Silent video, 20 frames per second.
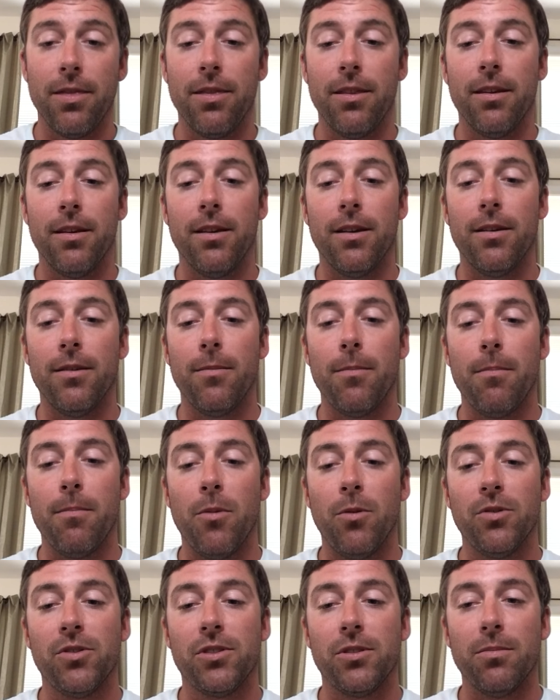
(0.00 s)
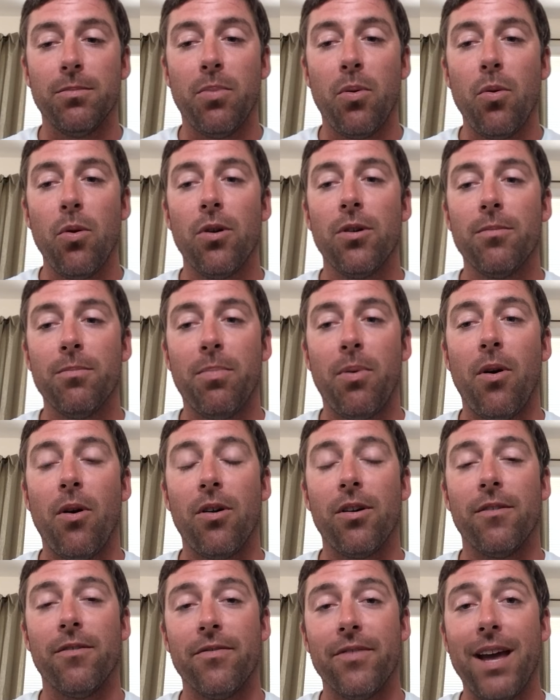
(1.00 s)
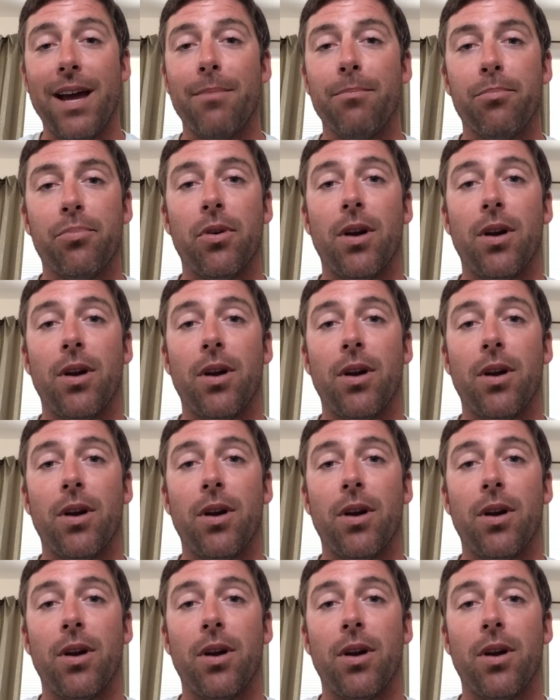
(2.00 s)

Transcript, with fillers: The most important part of that